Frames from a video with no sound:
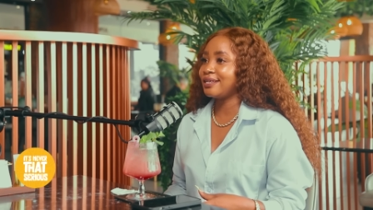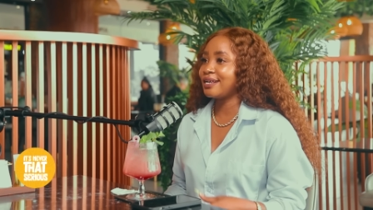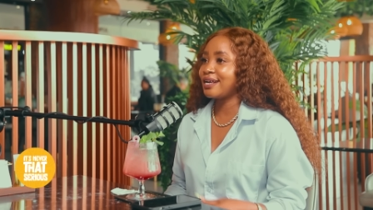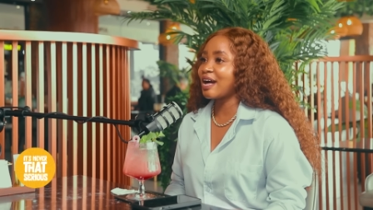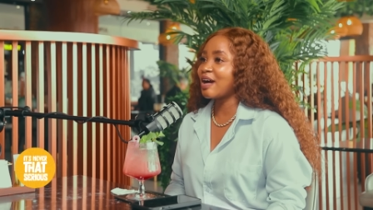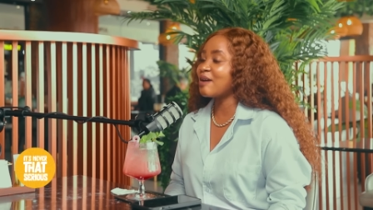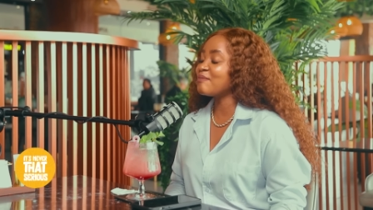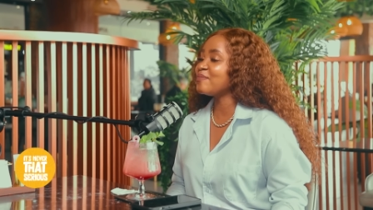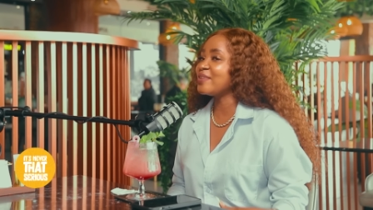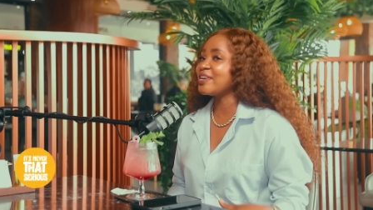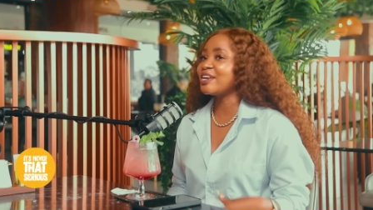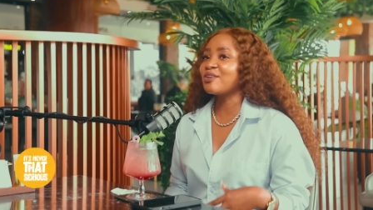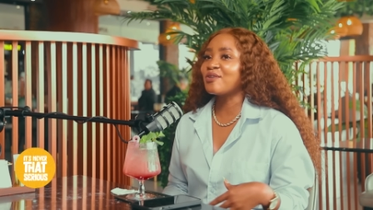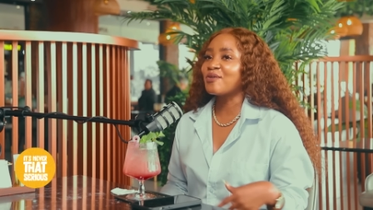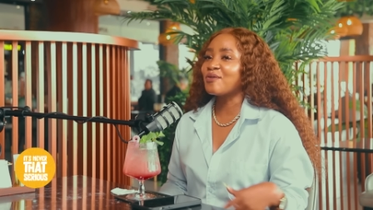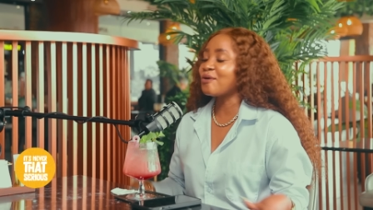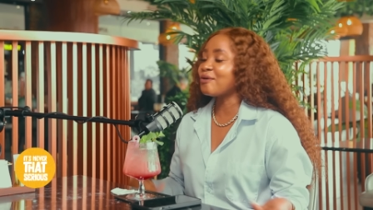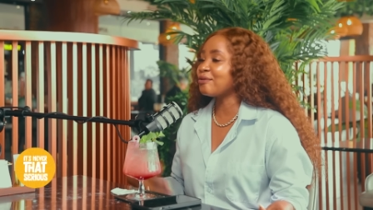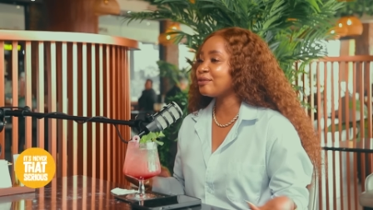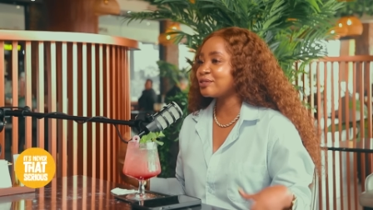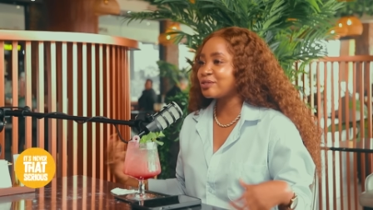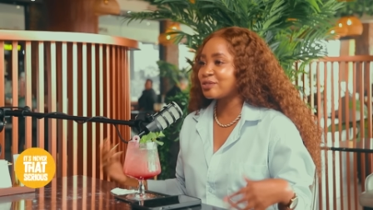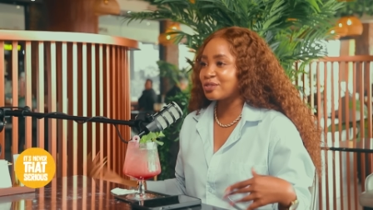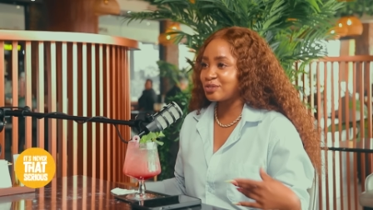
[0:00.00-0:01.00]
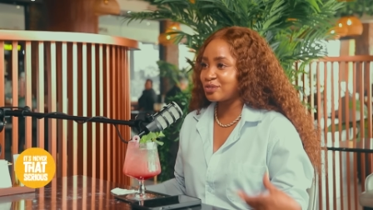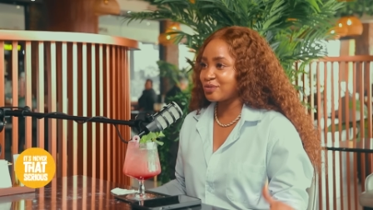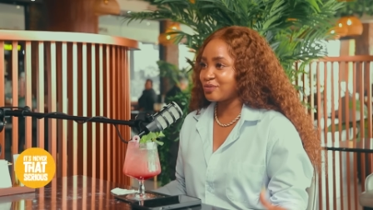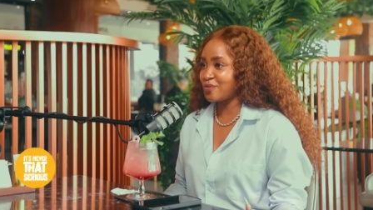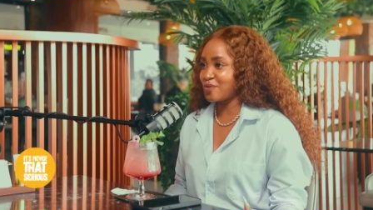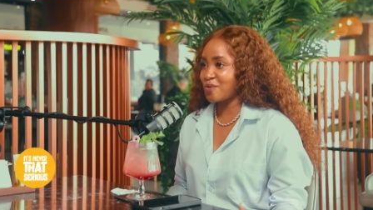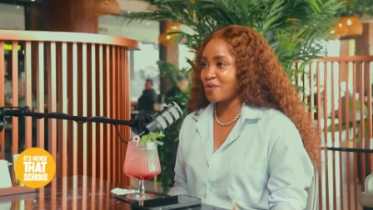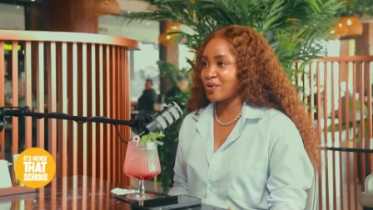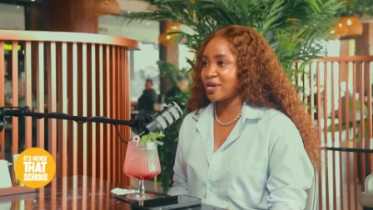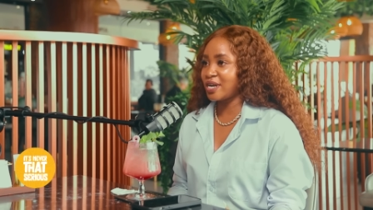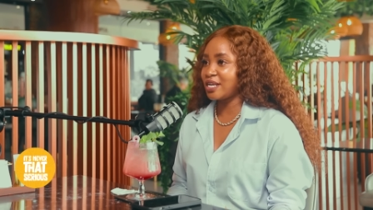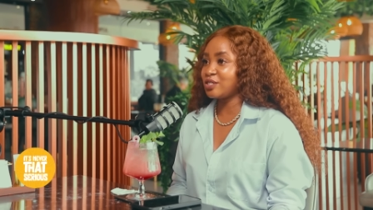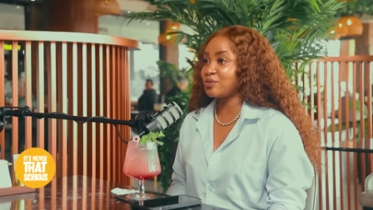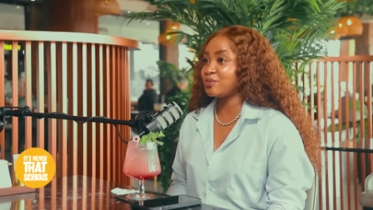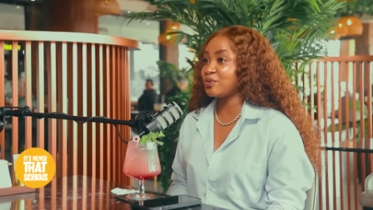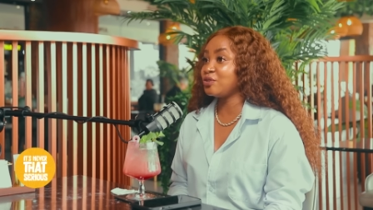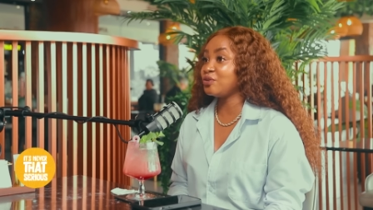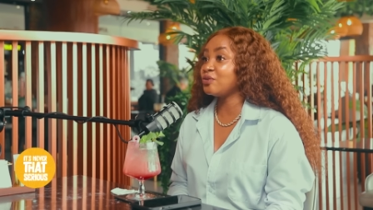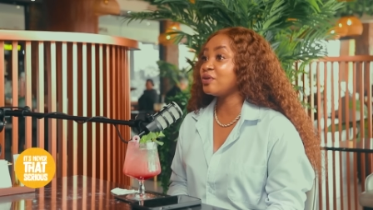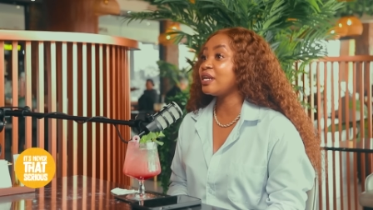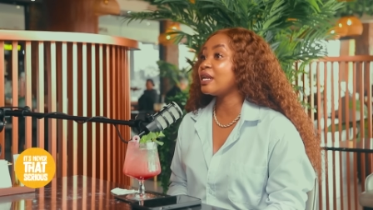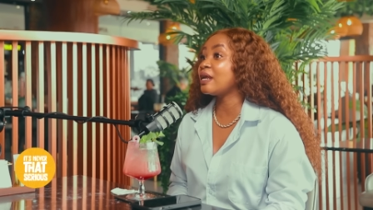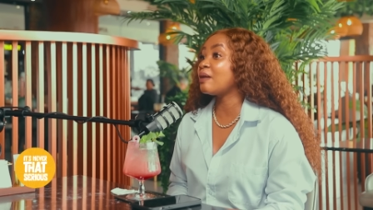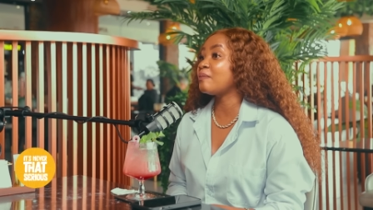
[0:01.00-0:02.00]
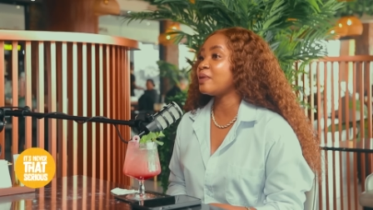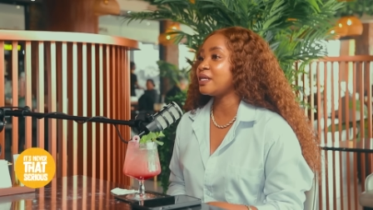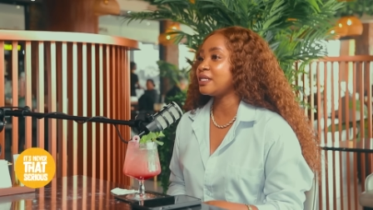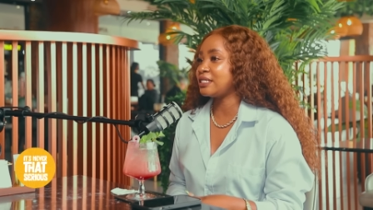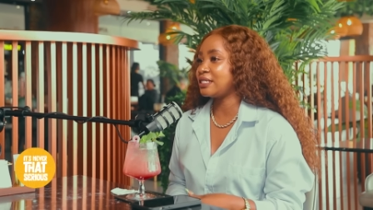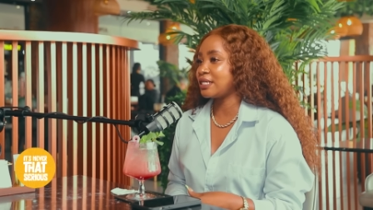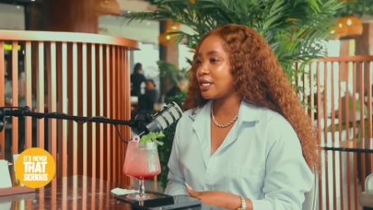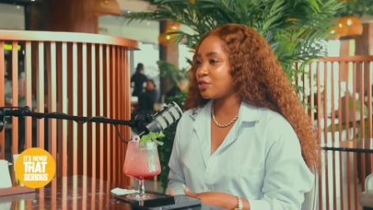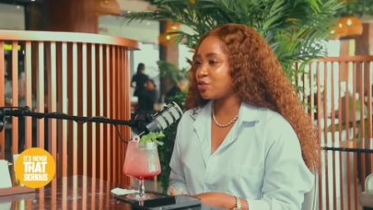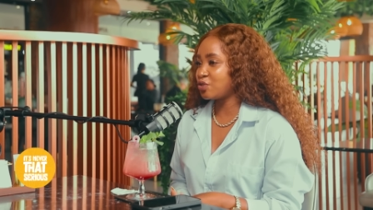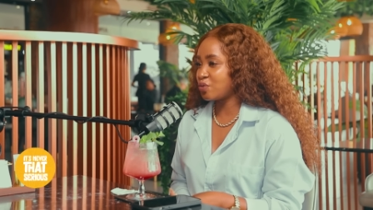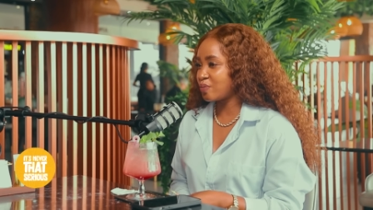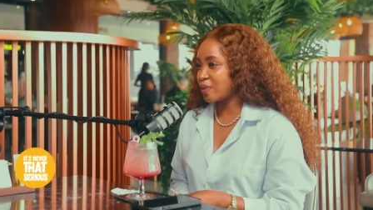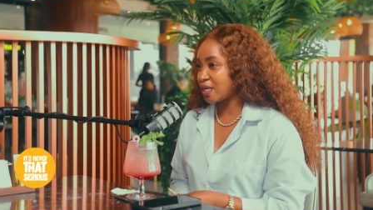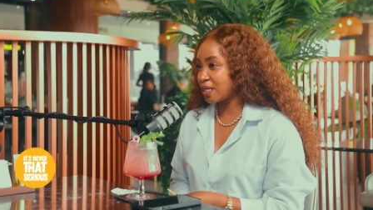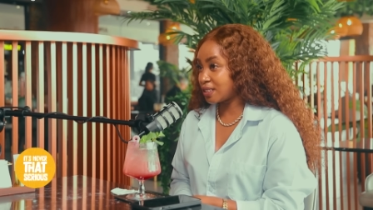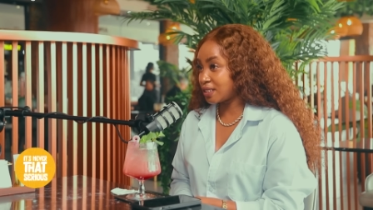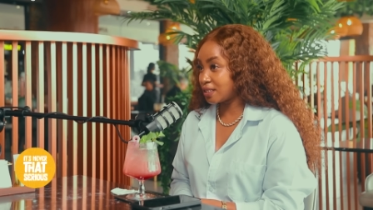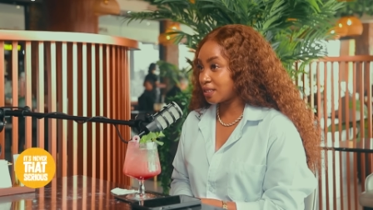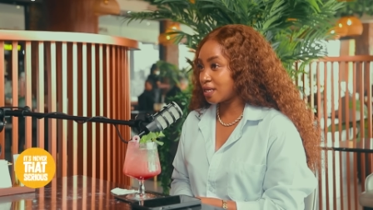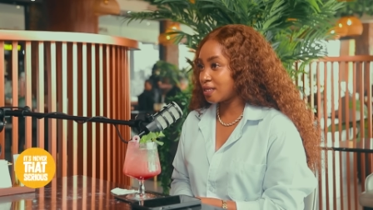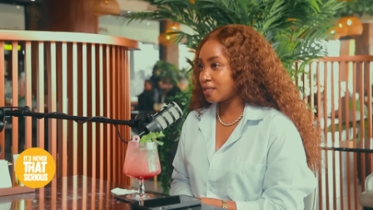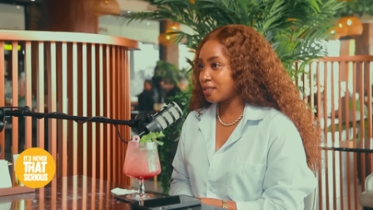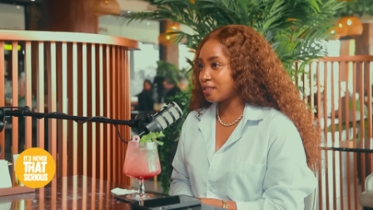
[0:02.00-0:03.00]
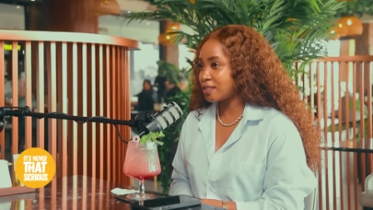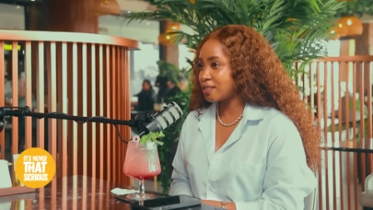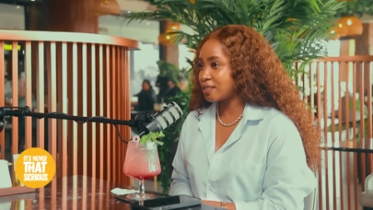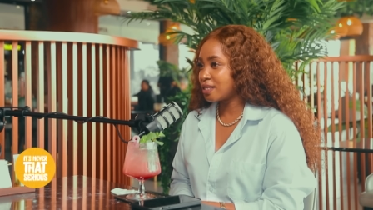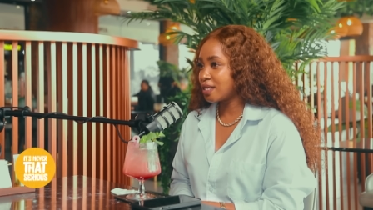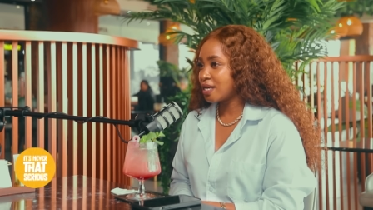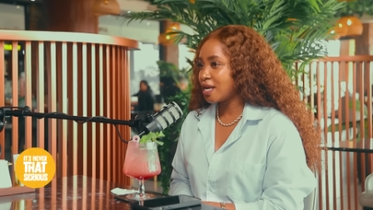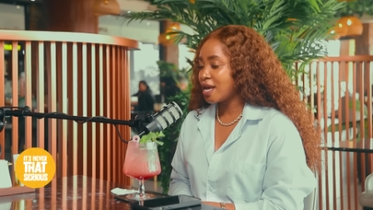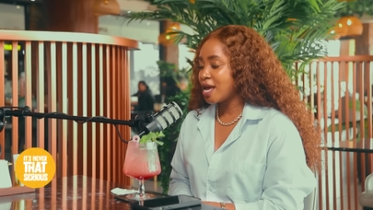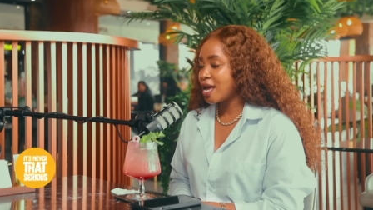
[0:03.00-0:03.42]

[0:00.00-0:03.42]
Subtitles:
coming all sorts of corners when your numbers start to make sense.